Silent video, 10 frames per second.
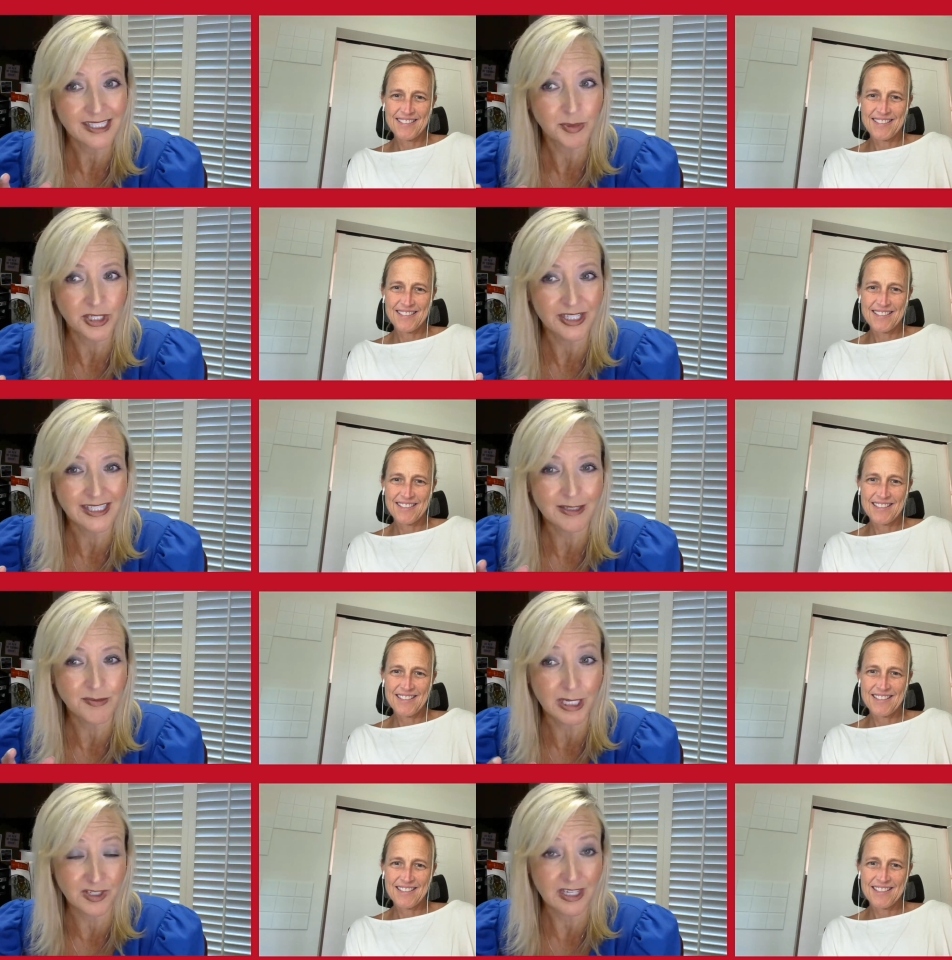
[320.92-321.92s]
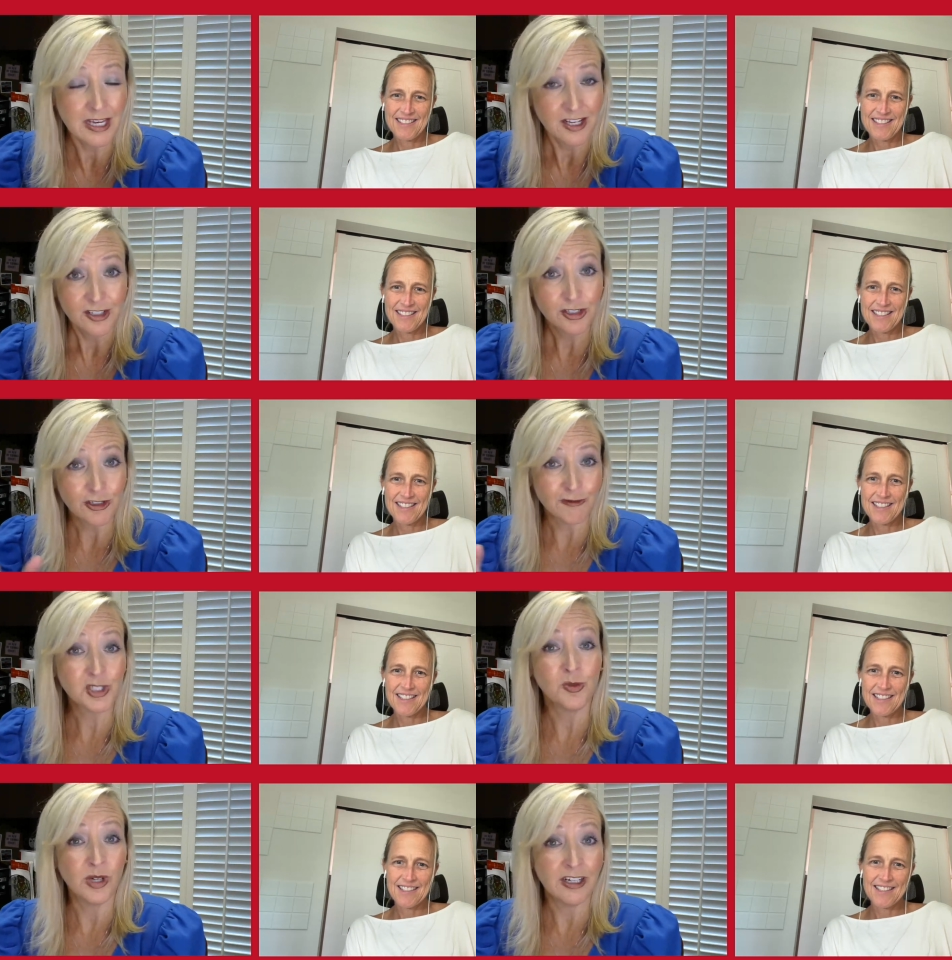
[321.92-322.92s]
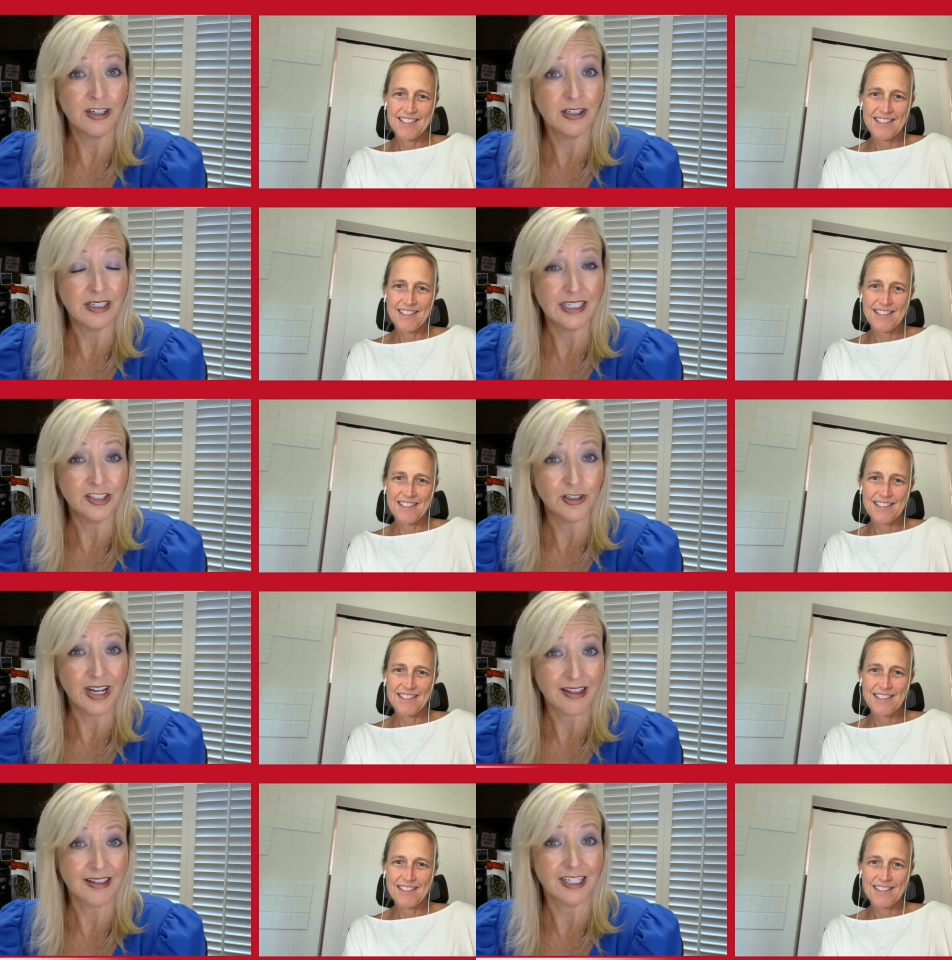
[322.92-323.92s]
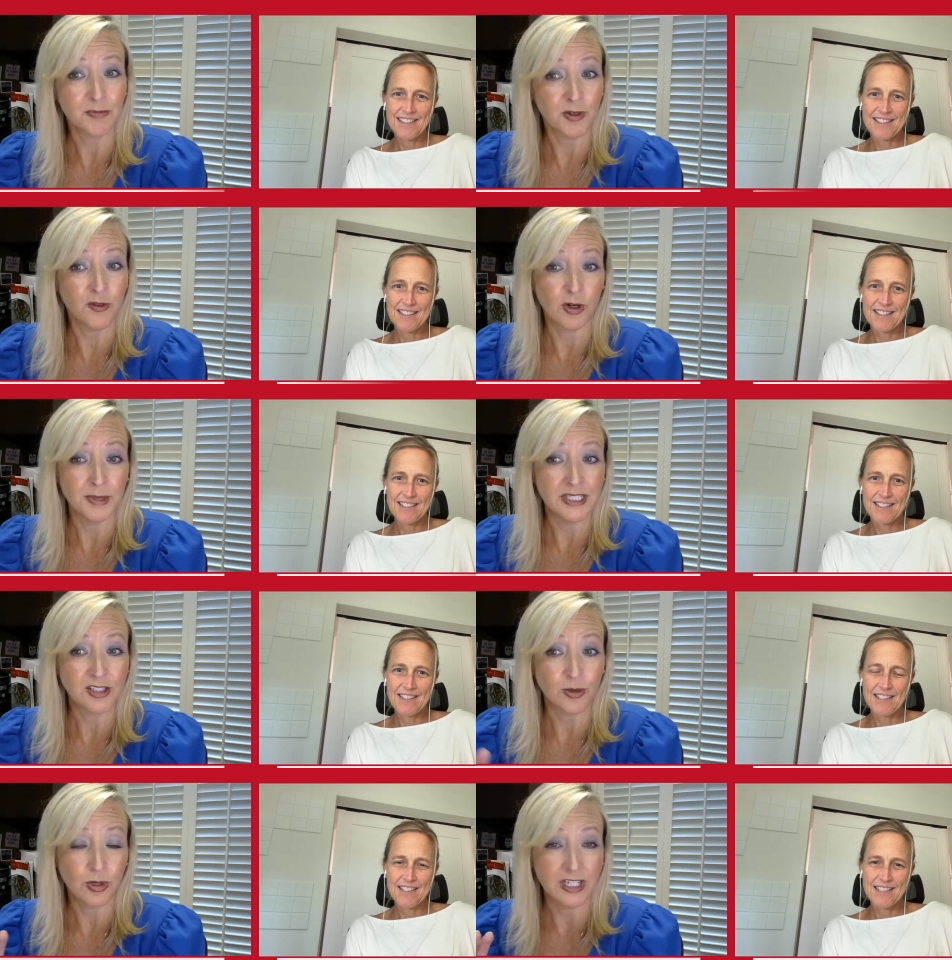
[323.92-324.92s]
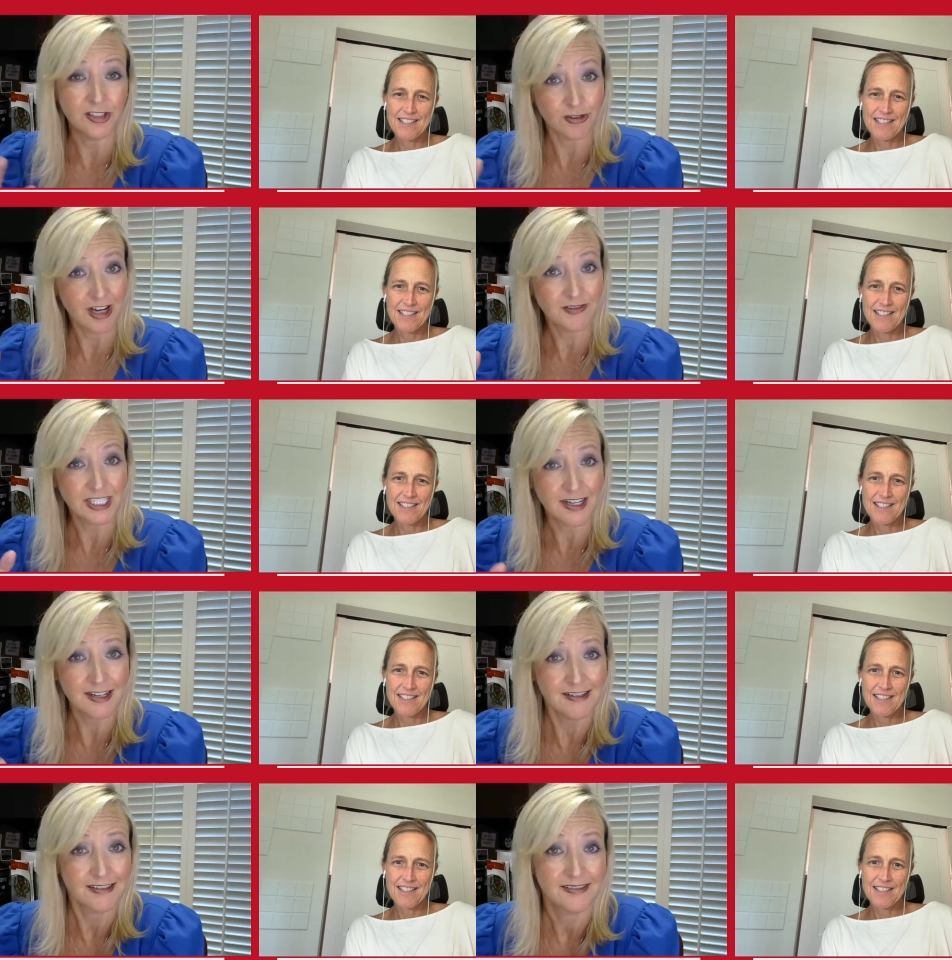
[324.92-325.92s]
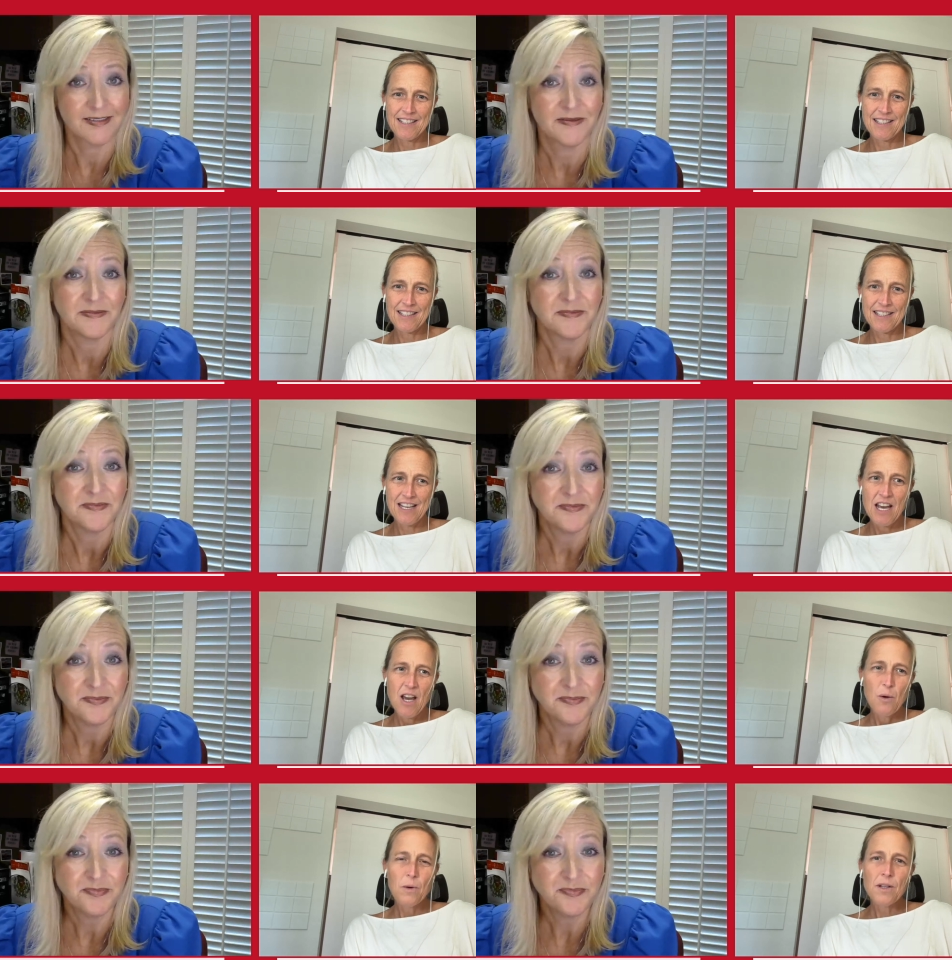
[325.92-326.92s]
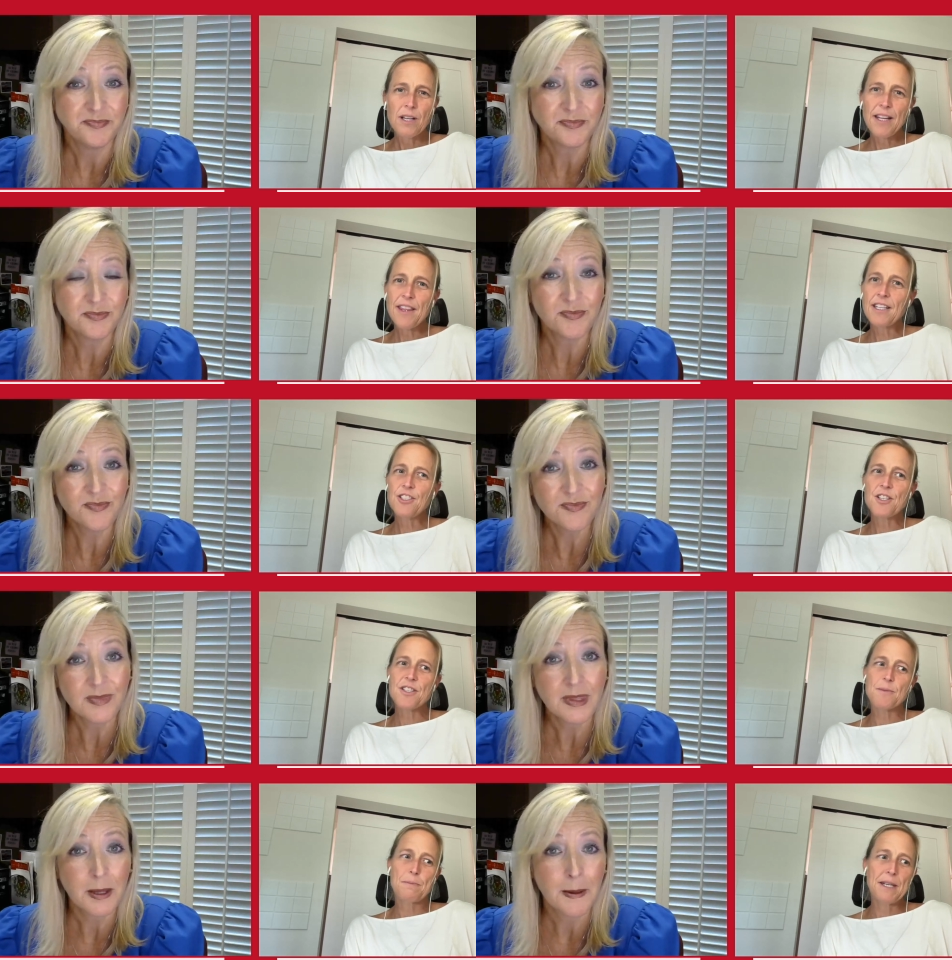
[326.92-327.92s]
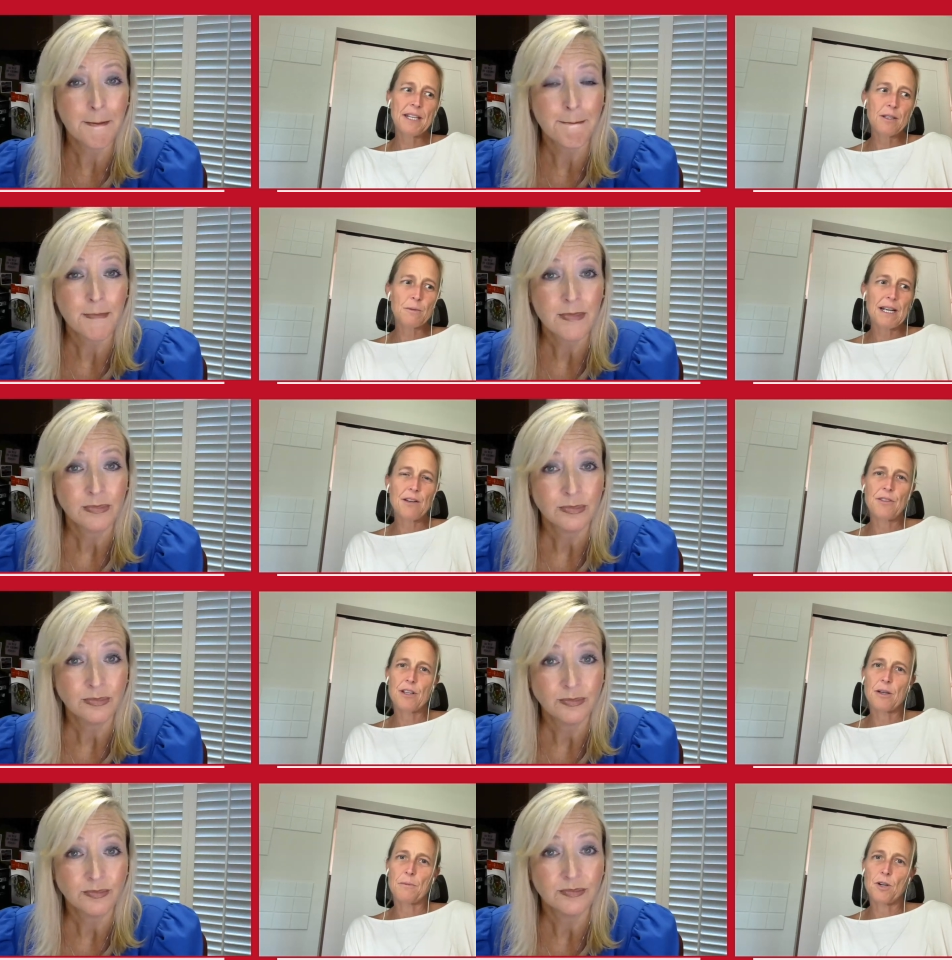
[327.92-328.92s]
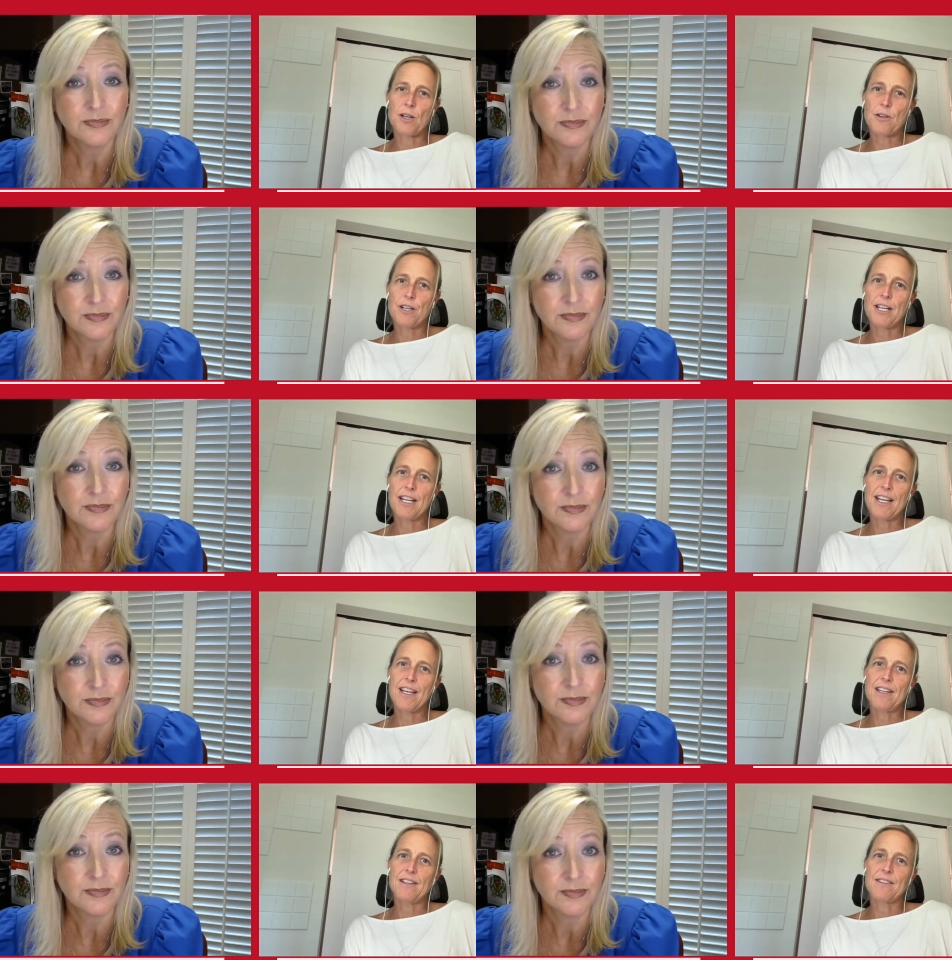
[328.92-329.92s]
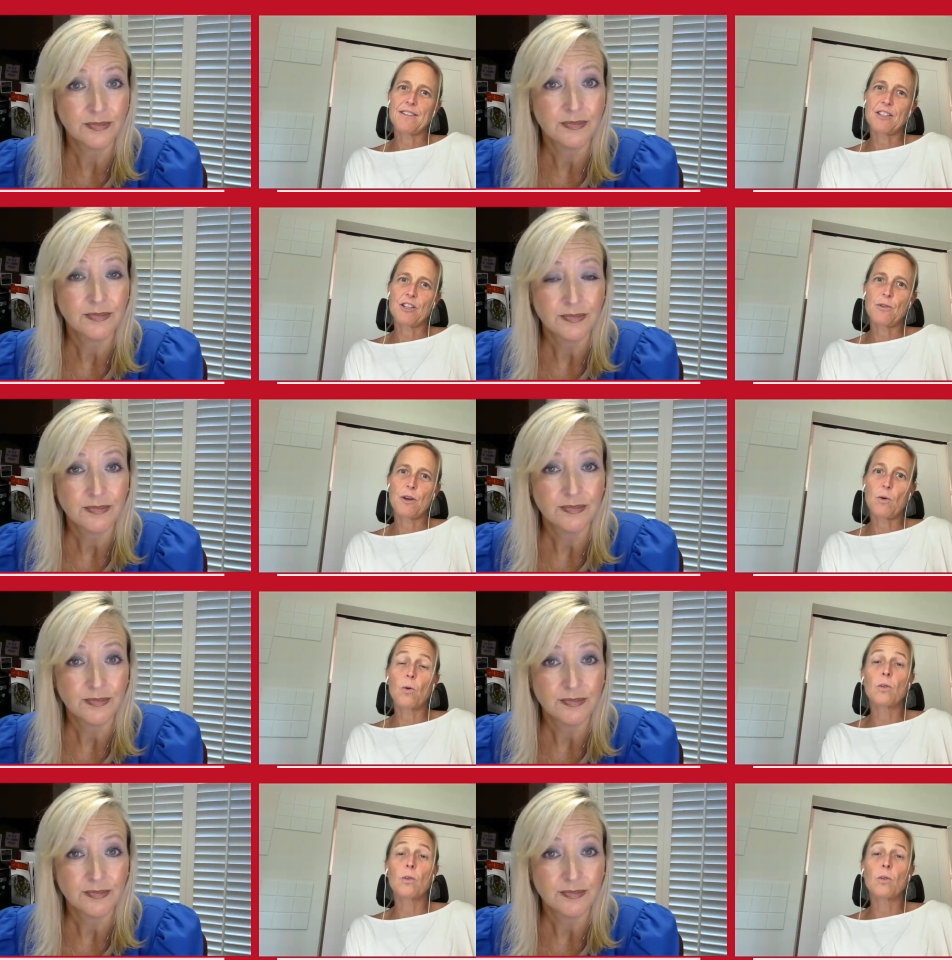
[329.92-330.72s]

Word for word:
Speaker 1: experience that maybe served you well in your athletic performance or in your life today?
Speaker 2: Well, I think just being around the camaraderie and you know the